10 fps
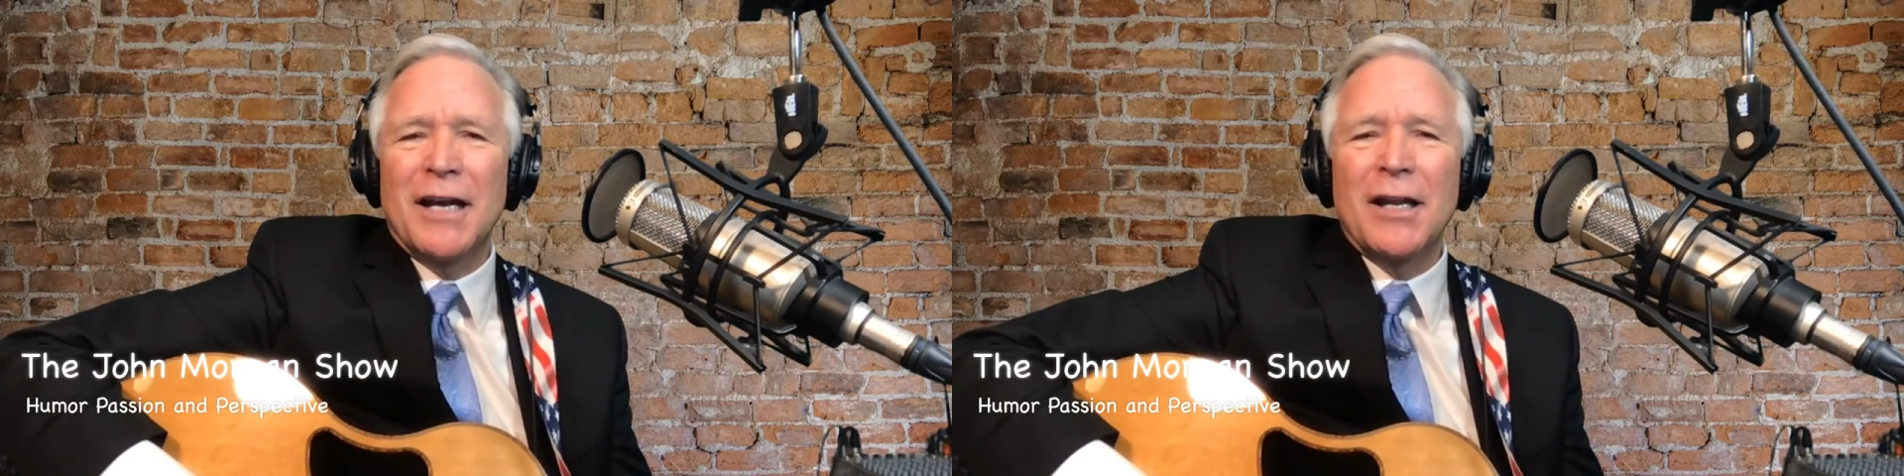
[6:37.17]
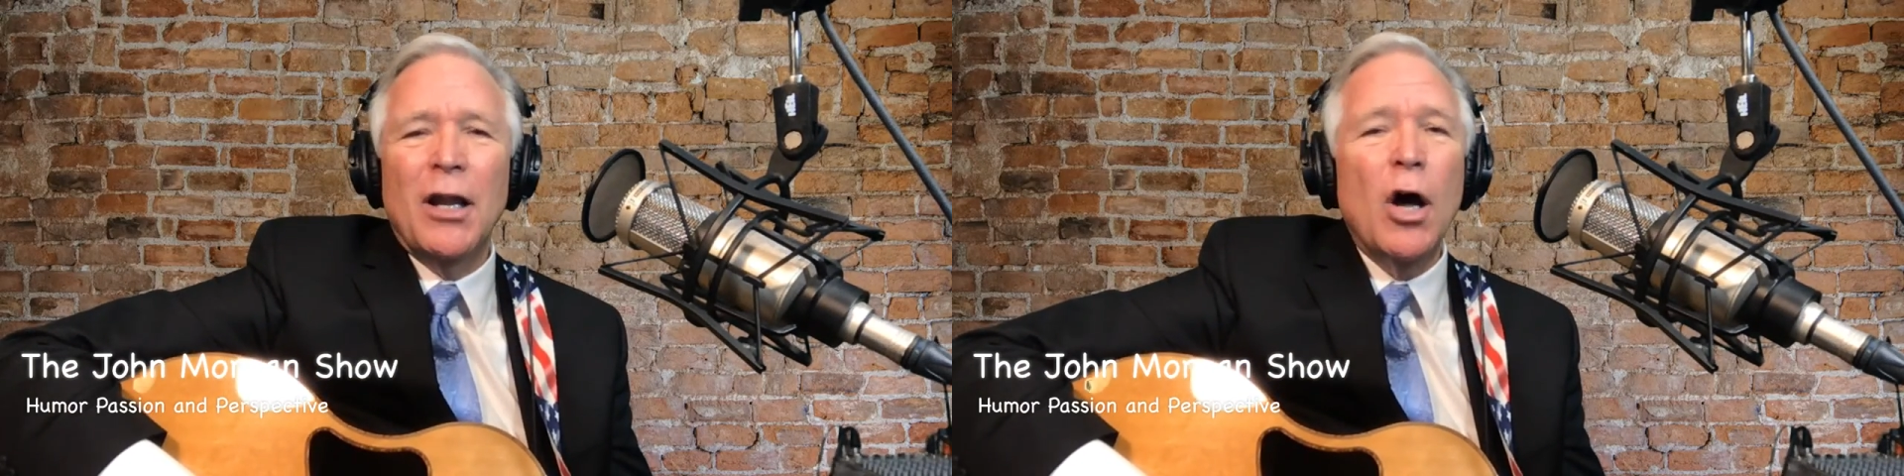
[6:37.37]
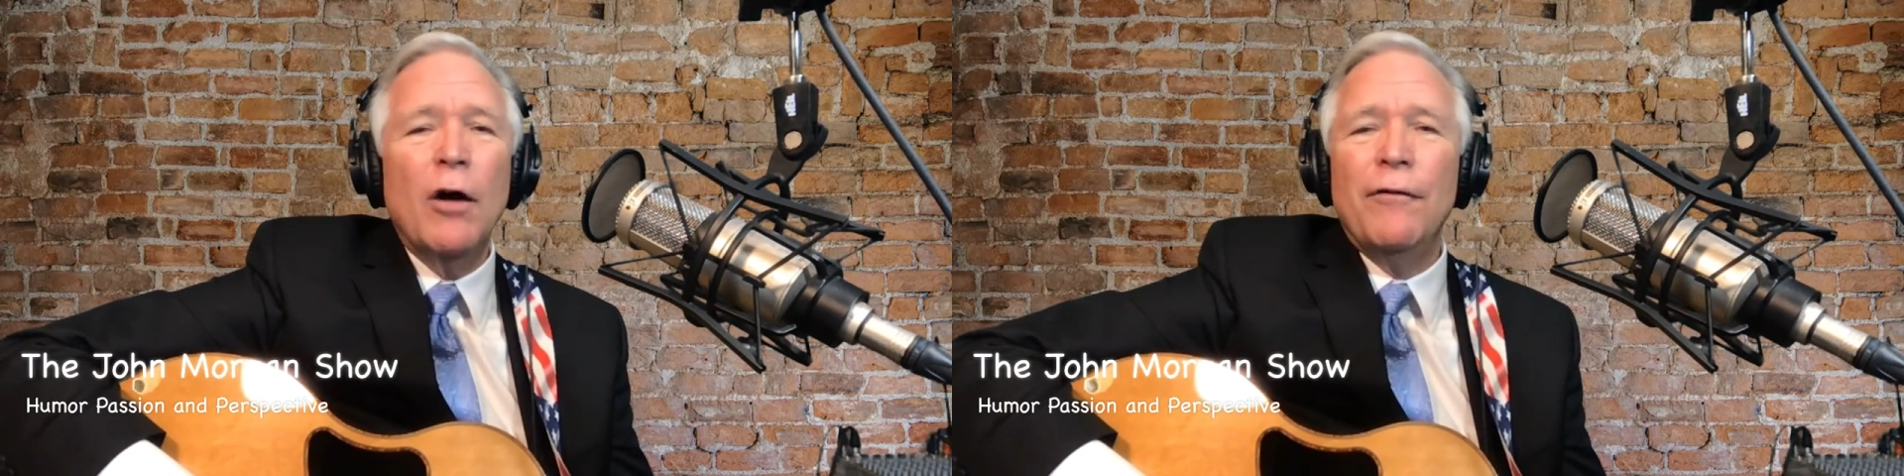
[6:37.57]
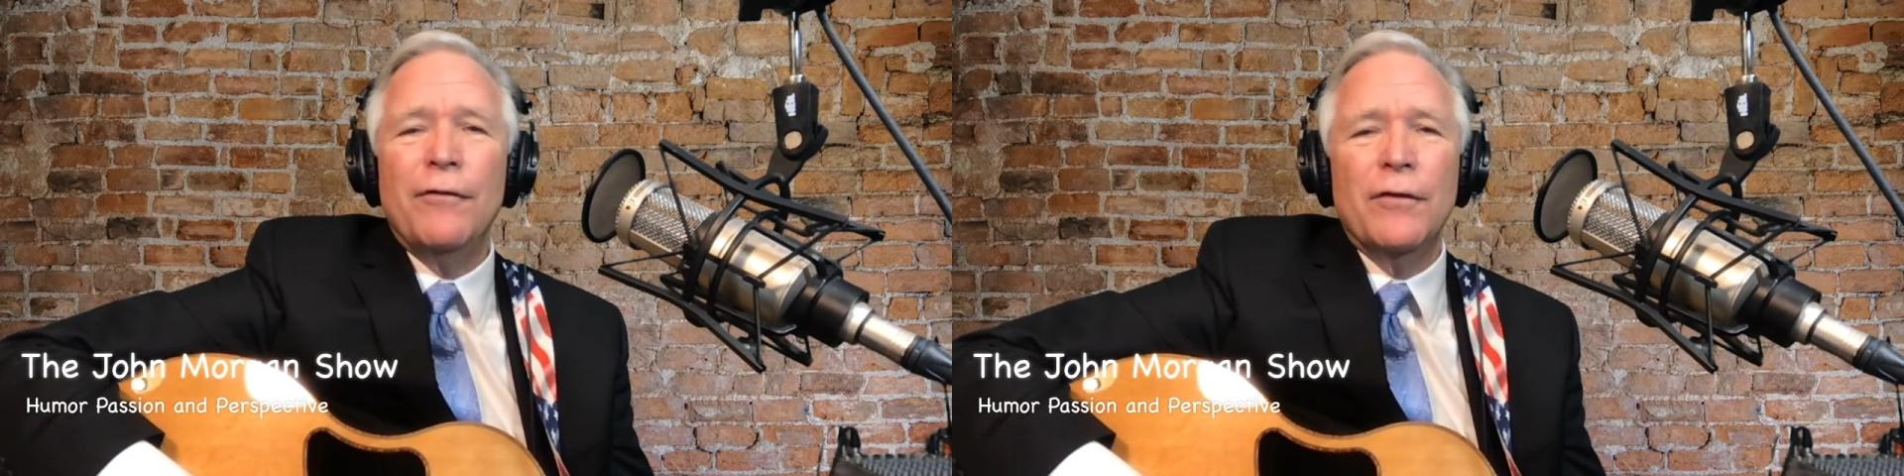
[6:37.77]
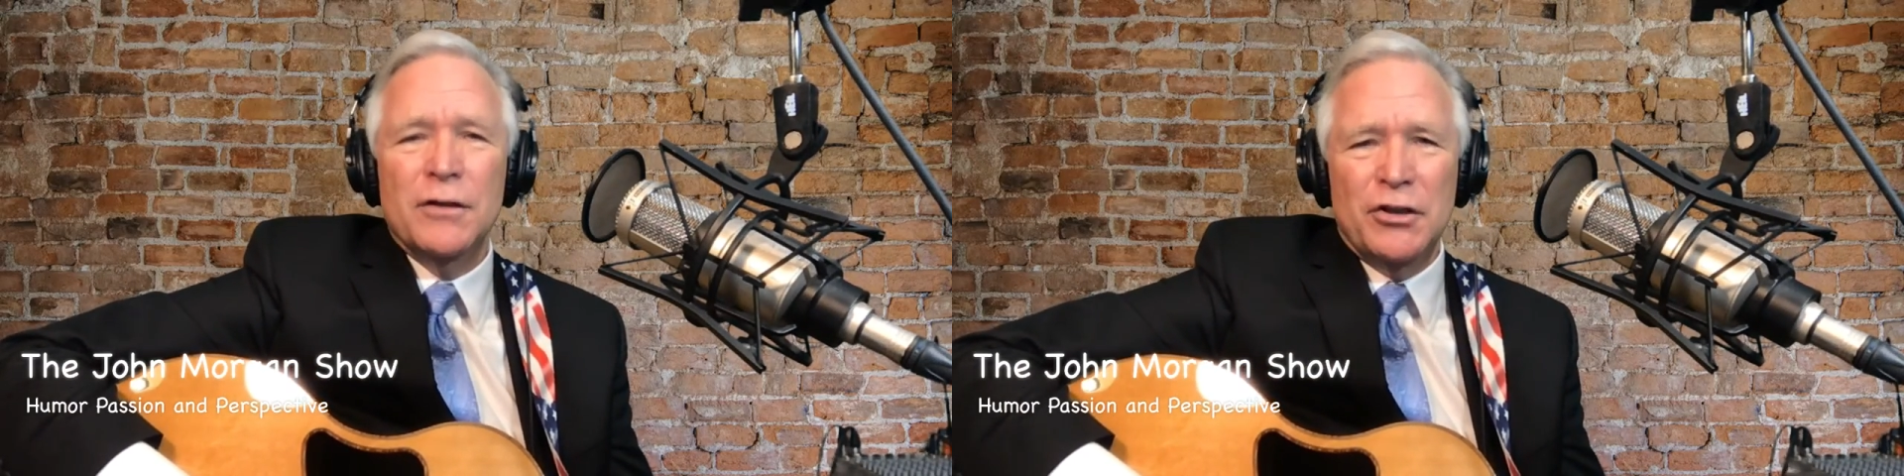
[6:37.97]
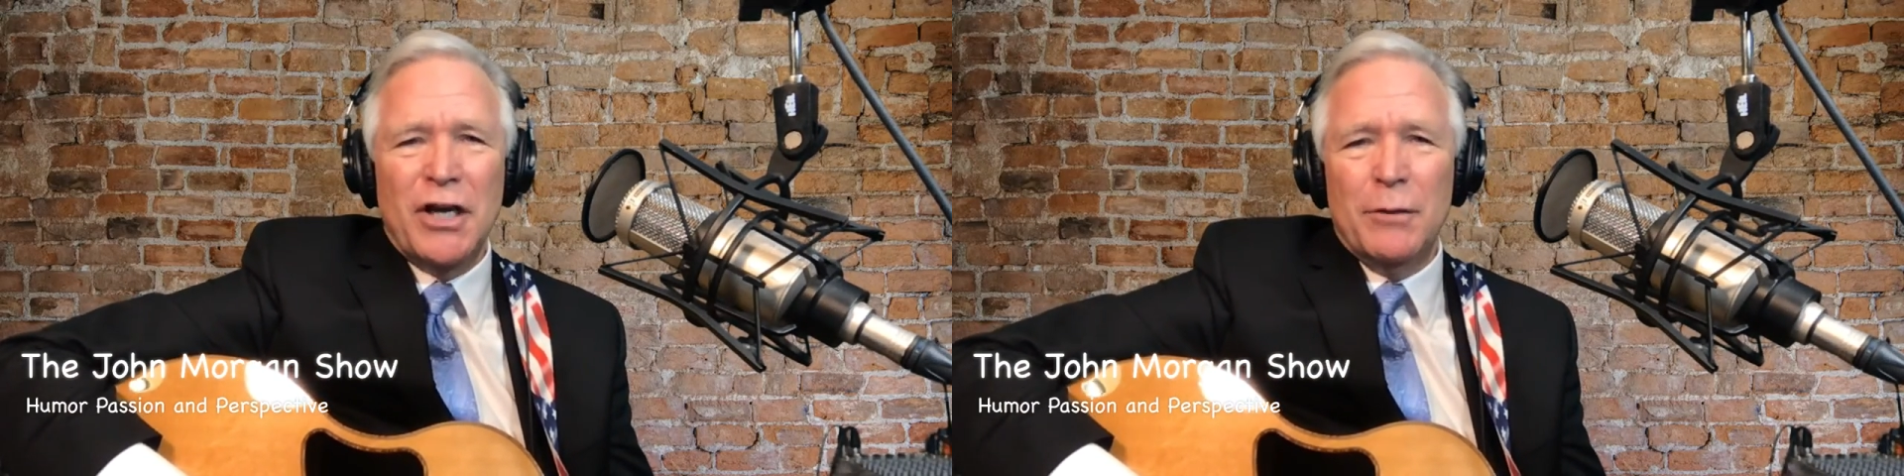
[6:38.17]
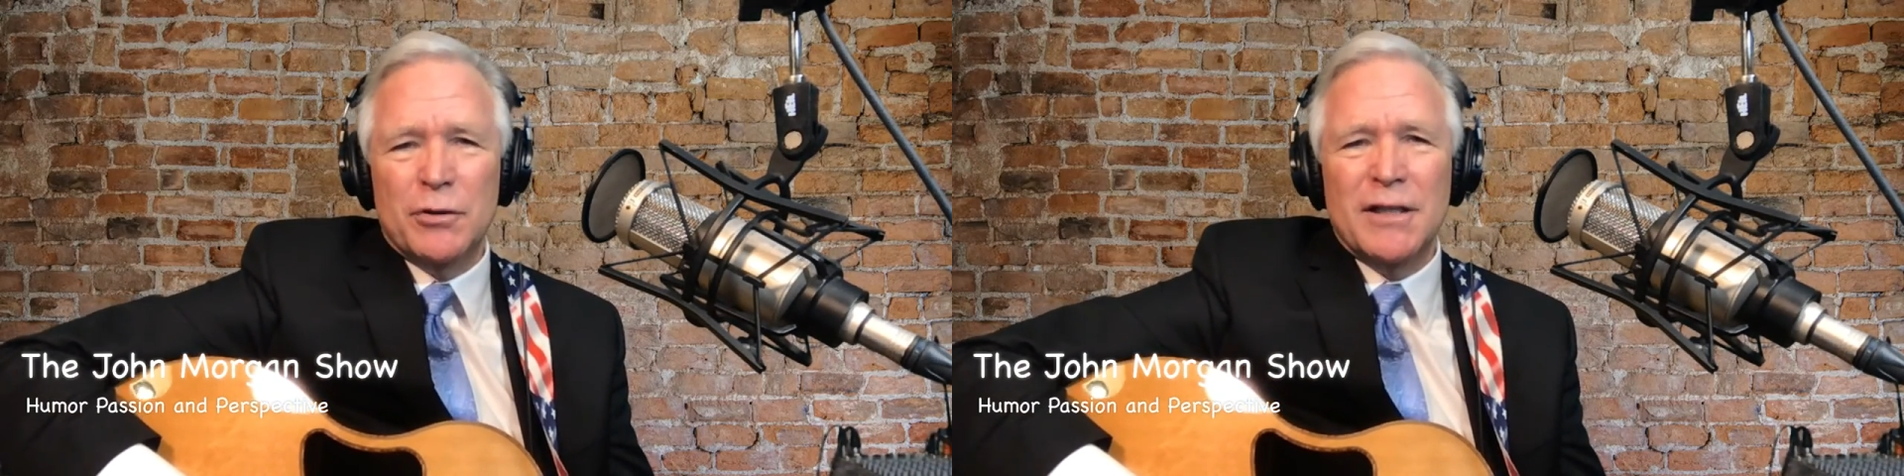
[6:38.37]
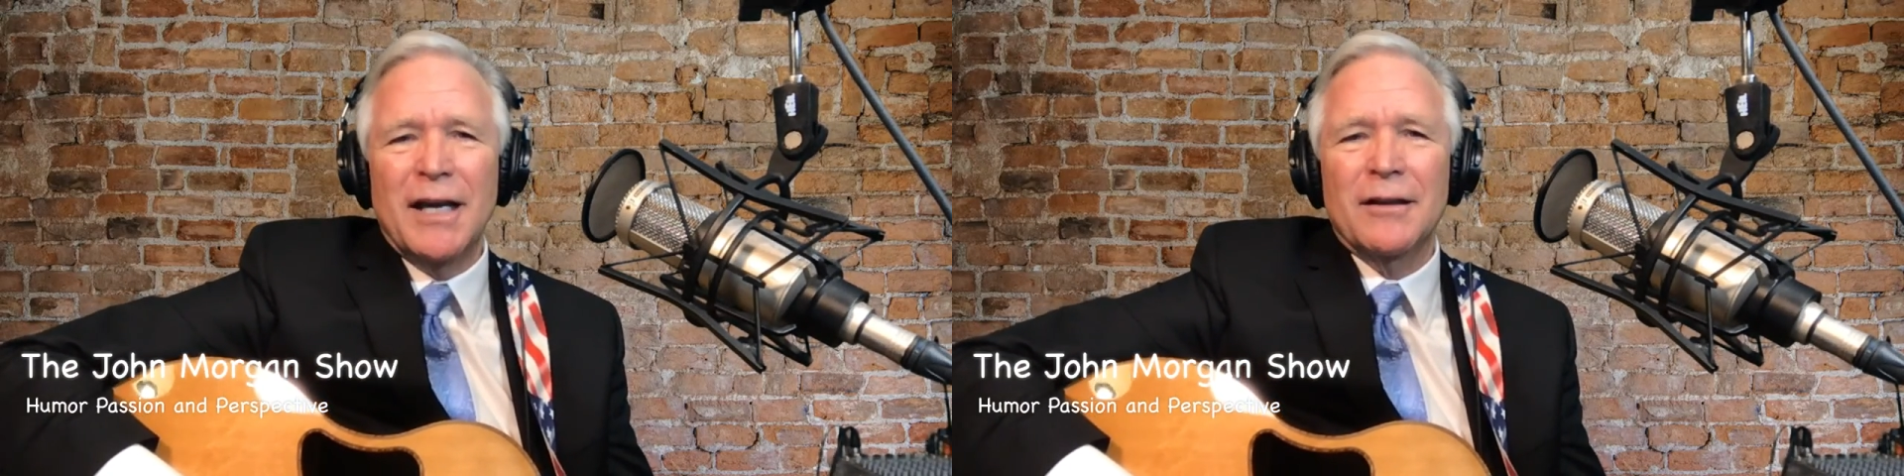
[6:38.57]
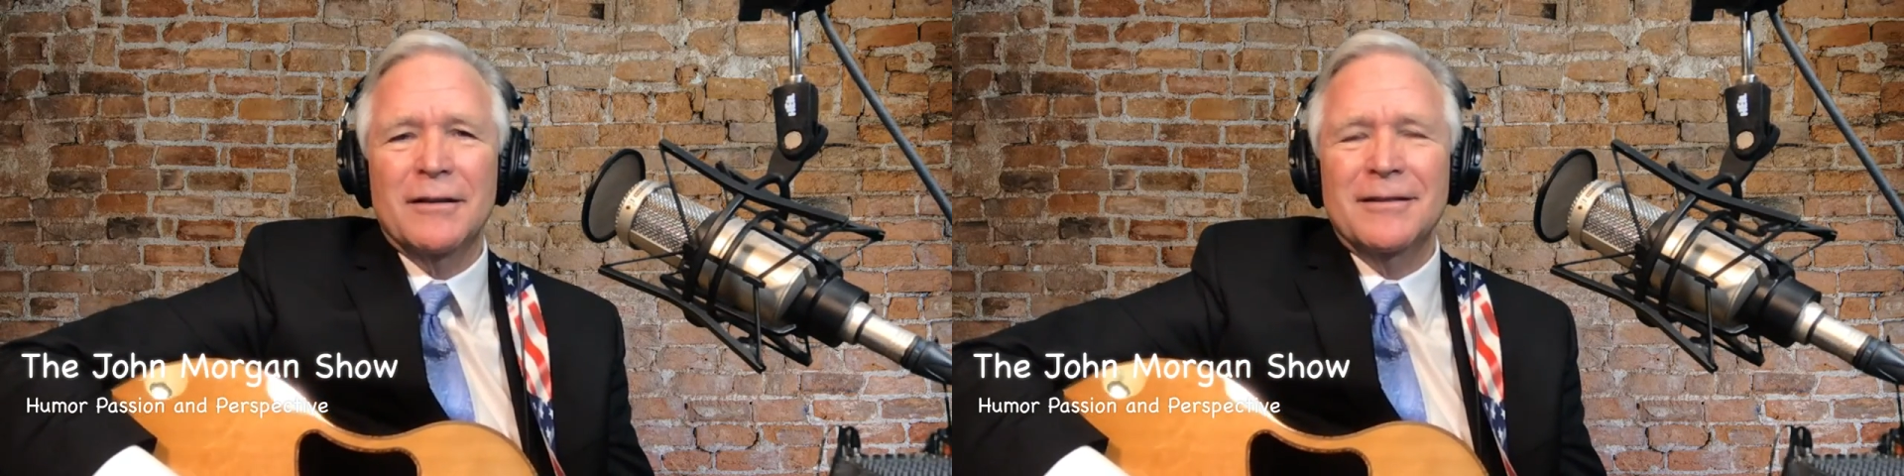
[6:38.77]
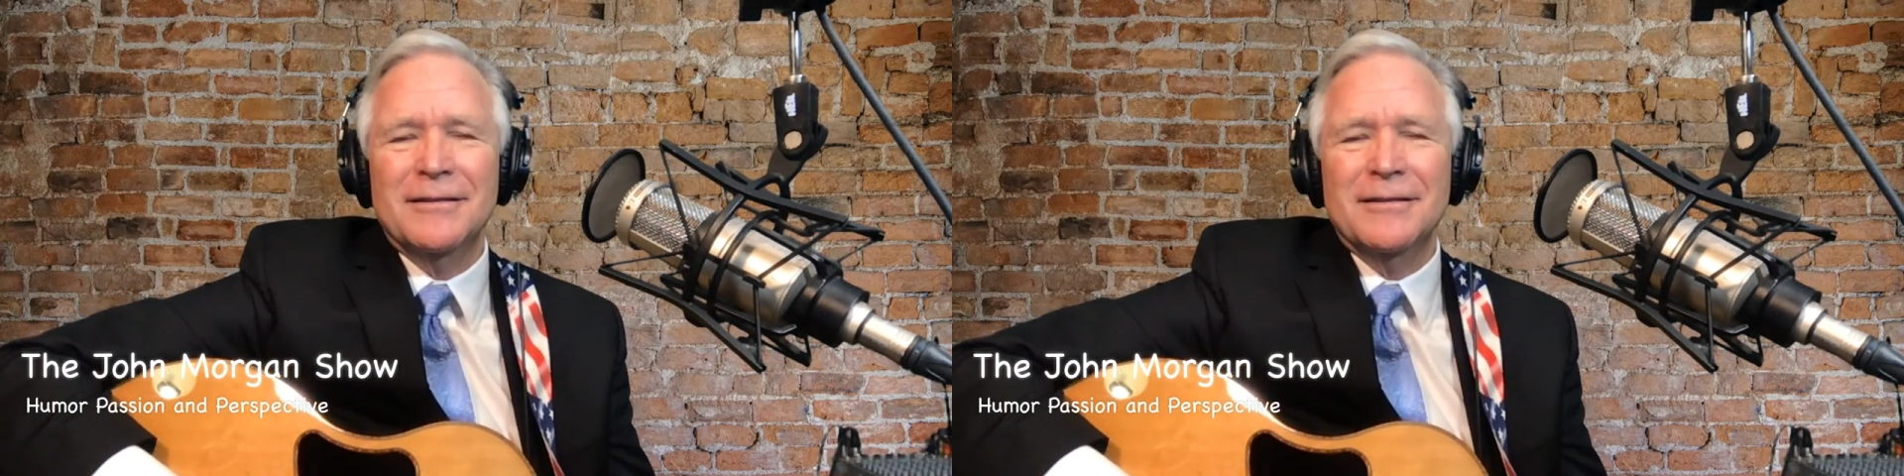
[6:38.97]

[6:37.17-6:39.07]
love James Taylor.